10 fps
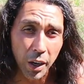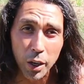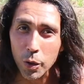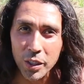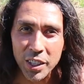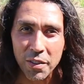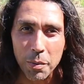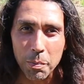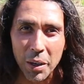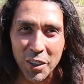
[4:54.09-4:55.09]
I always have
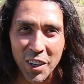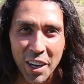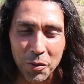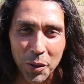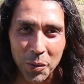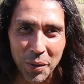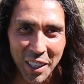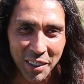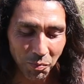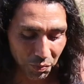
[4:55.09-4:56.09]
a butter knife with
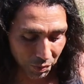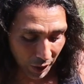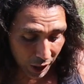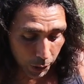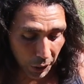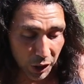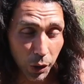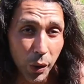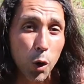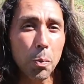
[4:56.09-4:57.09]
me,
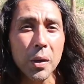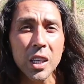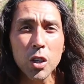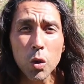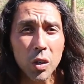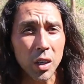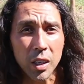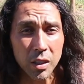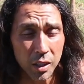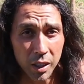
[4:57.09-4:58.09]
especially when opening
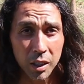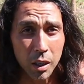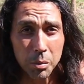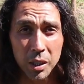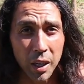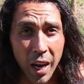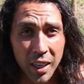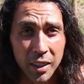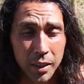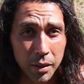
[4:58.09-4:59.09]
coconuts. It comes in
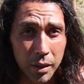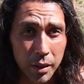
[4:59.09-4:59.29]
handy.